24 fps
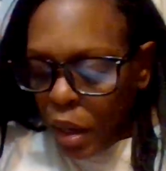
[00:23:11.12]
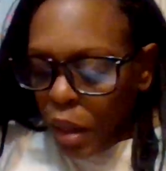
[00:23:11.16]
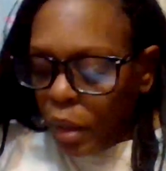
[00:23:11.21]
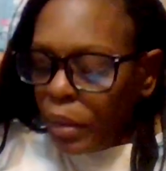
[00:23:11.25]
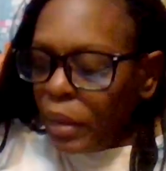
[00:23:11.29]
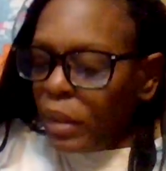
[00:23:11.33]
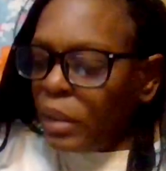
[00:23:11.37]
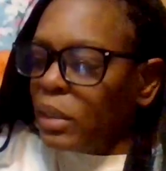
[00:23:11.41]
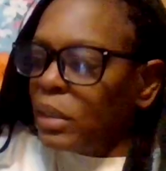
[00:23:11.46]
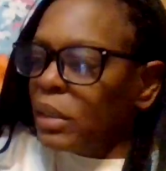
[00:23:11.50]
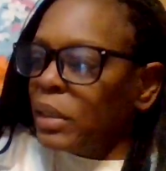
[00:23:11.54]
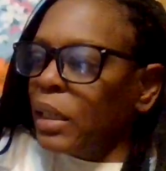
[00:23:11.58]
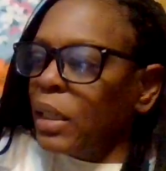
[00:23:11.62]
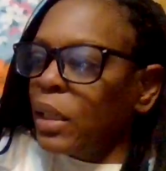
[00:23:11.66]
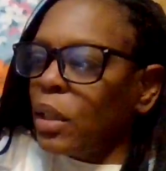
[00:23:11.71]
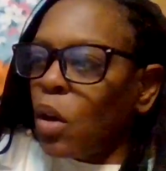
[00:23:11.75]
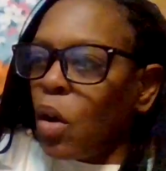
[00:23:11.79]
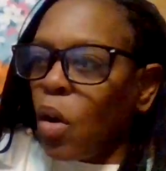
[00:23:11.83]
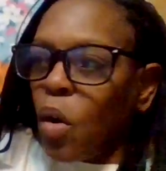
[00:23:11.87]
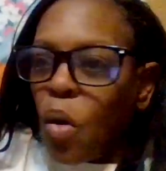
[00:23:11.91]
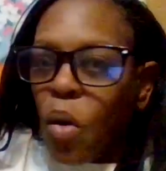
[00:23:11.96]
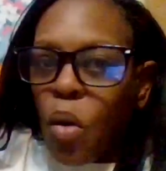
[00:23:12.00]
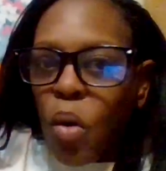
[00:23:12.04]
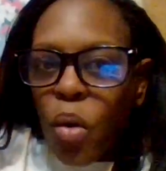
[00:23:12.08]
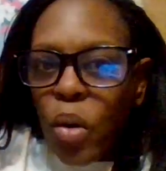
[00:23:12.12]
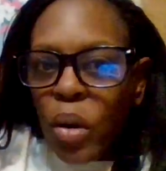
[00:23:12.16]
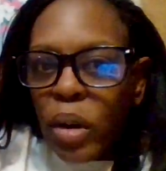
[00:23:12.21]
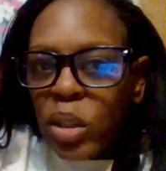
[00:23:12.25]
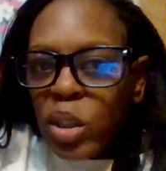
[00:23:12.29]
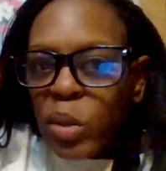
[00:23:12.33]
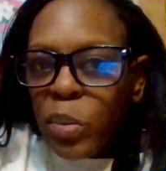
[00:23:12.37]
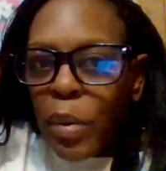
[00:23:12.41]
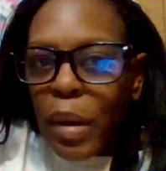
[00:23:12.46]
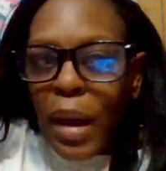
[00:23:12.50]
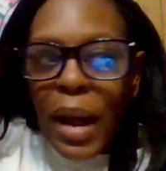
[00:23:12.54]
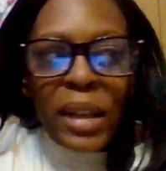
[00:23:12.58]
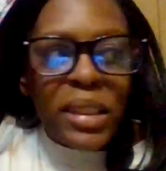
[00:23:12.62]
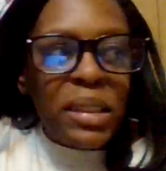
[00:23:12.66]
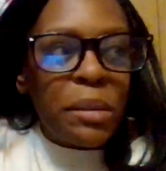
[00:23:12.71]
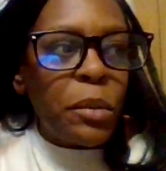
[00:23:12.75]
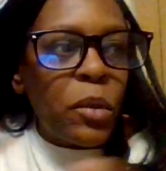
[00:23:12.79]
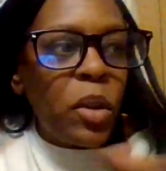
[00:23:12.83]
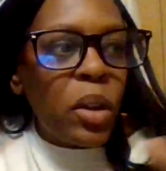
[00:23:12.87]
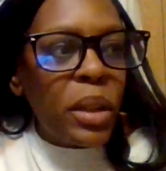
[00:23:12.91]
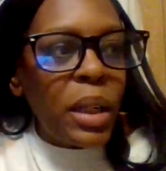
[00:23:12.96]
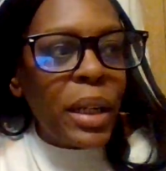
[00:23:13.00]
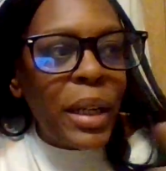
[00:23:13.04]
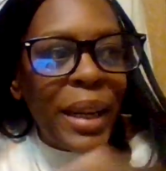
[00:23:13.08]
This is in an orange box. I'm
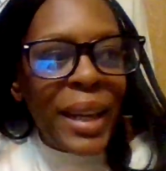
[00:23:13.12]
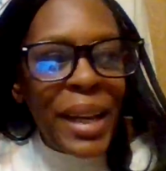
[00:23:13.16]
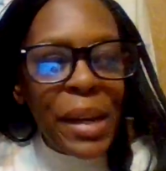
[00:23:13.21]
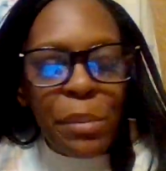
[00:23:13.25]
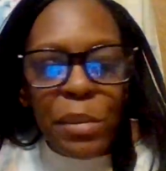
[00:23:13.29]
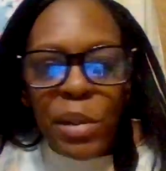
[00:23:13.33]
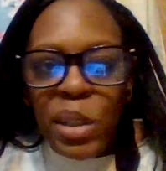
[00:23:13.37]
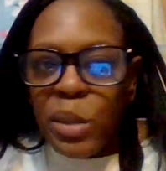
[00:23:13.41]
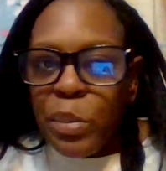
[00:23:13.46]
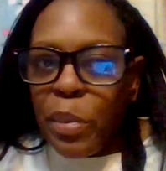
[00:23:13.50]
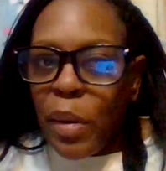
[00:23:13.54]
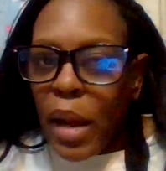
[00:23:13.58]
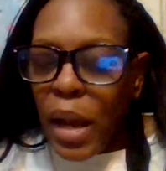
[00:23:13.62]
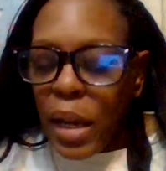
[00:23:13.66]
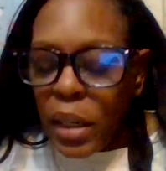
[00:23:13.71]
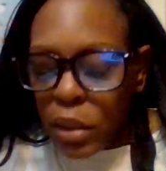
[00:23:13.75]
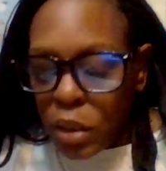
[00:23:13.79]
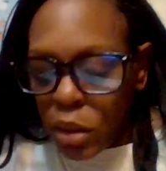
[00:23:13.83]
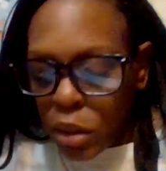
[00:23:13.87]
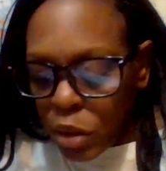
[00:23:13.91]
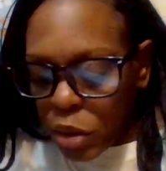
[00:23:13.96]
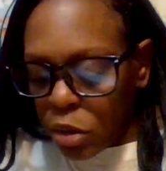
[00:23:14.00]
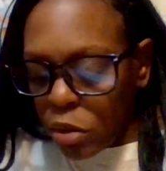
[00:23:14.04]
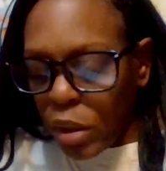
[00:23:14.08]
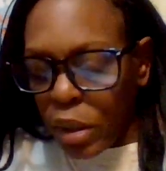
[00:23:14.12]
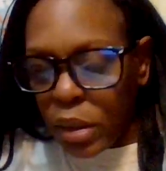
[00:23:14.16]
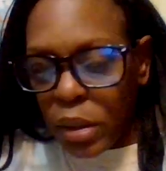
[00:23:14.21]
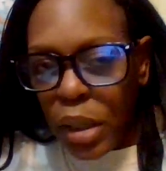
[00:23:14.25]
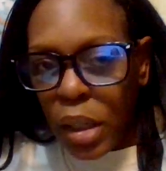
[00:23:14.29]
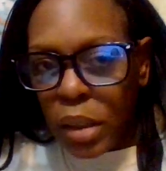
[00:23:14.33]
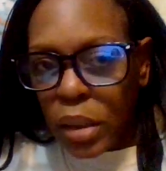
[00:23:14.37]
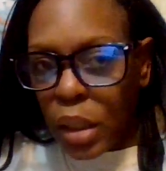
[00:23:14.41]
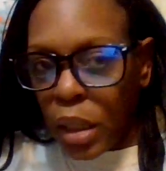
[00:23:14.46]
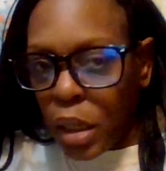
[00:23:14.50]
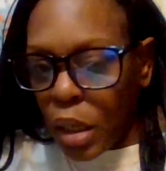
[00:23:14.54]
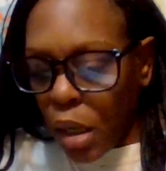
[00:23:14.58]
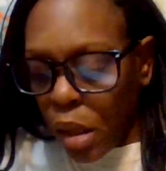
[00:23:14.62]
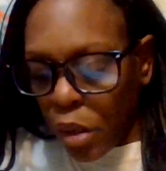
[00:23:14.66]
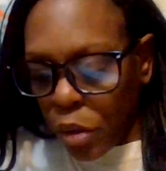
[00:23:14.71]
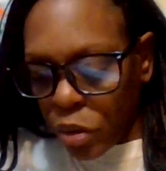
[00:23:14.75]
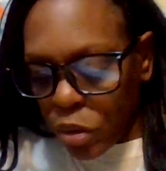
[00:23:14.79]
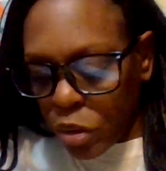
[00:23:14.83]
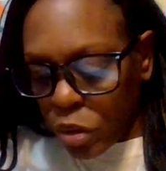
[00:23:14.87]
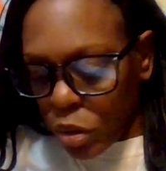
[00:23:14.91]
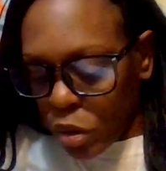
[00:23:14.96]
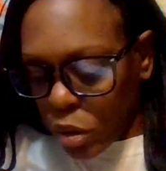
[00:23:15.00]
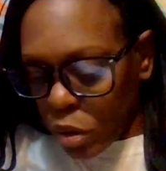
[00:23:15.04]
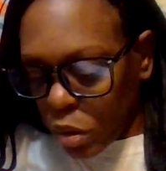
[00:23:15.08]
going to keep these boxes too. I thought the
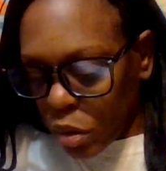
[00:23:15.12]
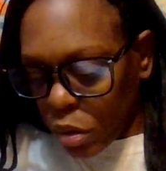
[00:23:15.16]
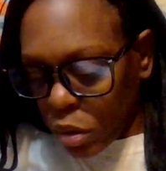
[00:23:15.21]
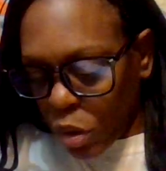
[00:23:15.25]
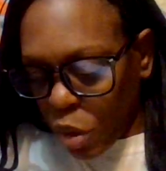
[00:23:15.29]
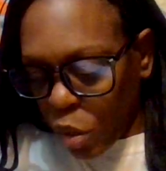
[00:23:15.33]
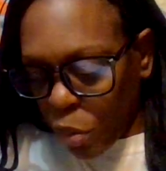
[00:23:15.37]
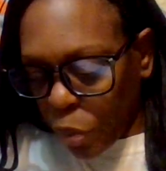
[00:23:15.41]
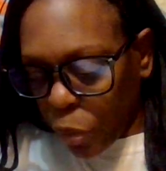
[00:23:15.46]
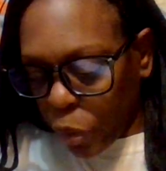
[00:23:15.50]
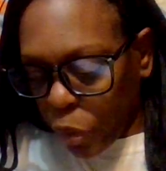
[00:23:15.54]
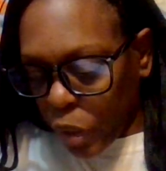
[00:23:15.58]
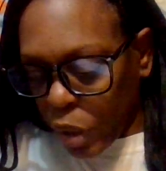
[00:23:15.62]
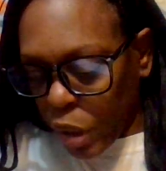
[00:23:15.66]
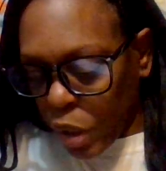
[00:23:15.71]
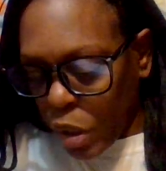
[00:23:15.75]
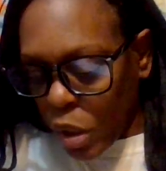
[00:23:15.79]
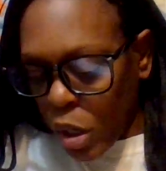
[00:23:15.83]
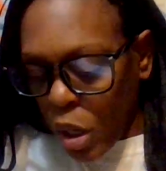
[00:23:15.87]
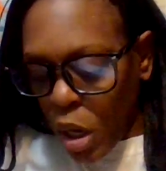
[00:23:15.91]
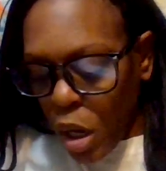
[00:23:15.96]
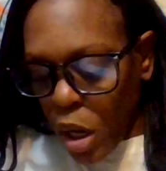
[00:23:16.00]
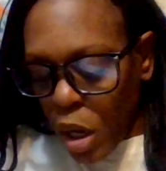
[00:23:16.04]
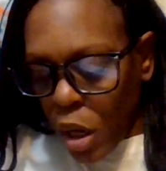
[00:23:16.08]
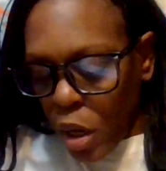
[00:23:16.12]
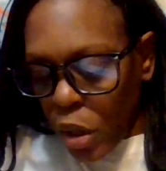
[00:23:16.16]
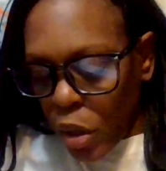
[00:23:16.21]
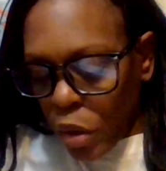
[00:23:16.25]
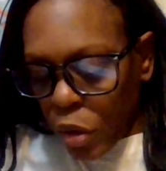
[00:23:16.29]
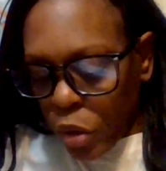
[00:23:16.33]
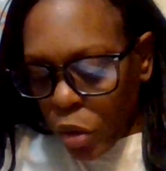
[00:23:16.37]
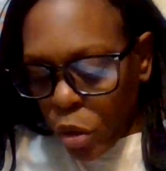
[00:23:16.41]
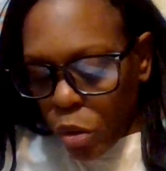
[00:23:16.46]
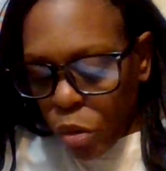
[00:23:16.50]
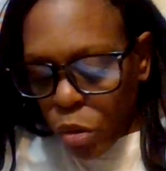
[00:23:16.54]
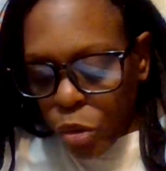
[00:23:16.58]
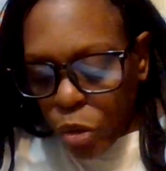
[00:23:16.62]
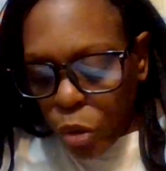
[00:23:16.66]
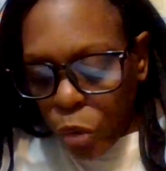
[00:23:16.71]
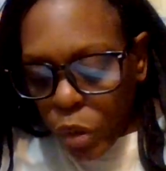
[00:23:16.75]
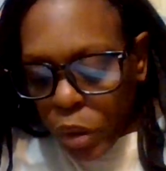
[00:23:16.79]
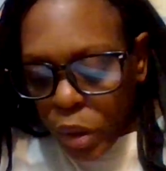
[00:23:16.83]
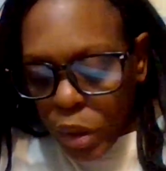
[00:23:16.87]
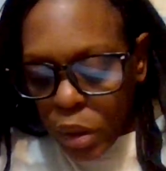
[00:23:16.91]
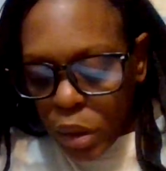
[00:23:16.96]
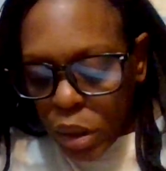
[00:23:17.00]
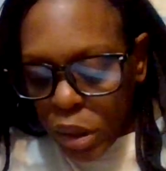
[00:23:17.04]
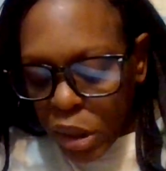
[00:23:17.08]
colors are just so pretty, you know,
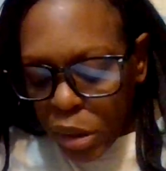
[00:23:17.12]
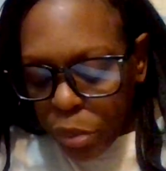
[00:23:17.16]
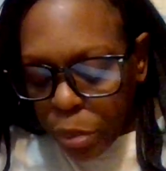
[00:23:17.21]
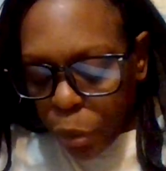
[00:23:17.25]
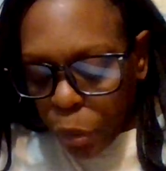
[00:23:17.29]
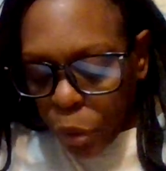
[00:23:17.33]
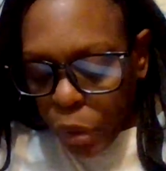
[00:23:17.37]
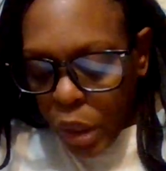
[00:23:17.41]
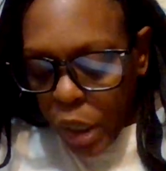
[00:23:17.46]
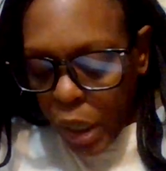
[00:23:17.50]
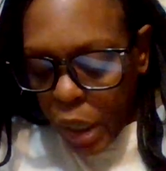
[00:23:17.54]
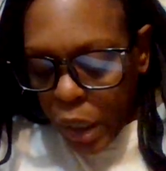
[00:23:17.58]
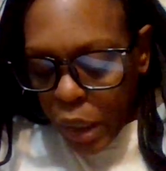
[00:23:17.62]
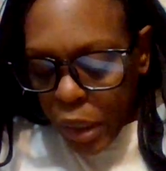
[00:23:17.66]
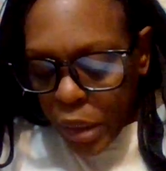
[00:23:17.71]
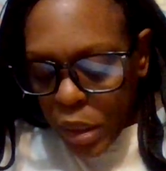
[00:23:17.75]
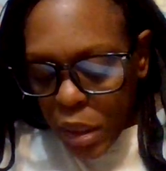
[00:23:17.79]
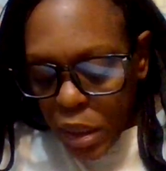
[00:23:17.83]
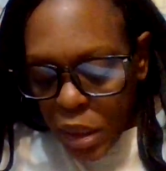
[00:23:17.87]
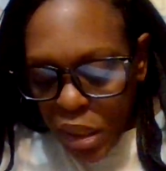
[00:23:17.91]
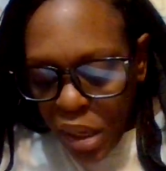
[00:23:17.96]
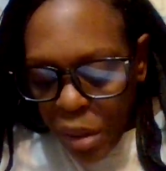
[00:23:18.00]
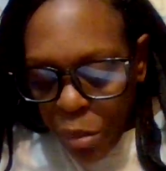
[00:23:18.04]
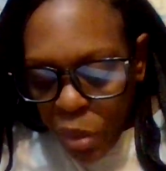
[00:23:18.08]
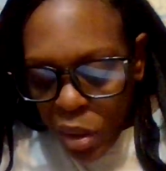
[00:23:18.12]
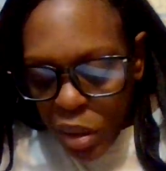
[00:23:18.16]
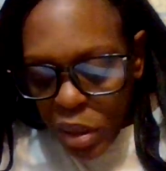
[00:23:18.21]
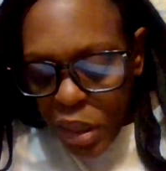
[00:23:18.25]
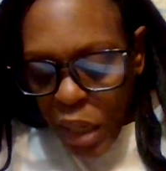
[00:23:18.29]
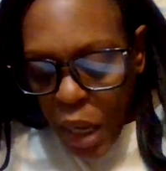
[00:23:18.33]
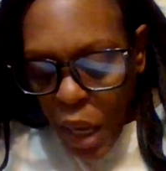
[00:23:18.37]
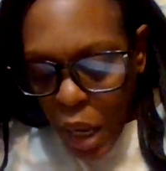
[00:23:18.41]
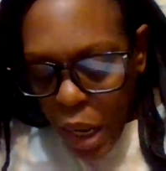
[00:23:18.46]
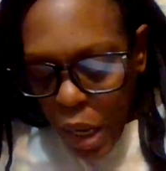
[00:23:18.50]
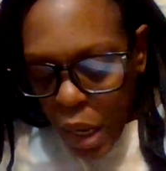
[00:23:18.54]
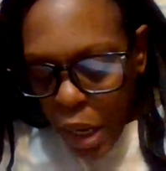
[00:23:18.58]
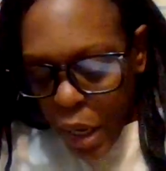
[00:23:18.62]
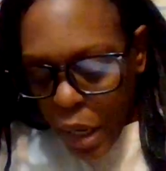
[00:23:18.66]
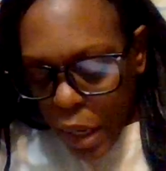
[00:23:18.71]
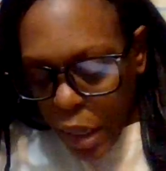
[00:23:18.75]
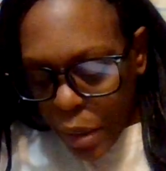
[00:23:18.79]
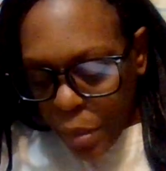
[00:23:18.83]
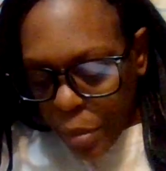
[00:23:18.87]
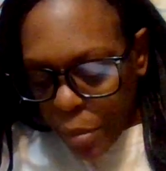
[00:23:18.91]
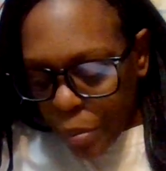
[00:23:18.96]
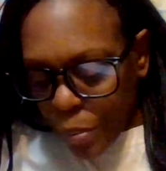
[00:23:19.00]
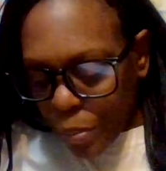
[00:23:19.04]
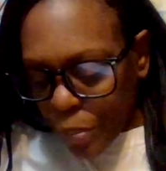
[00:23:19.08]
during the spring and
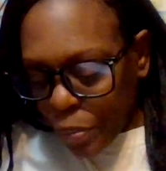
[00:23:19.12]
summertime.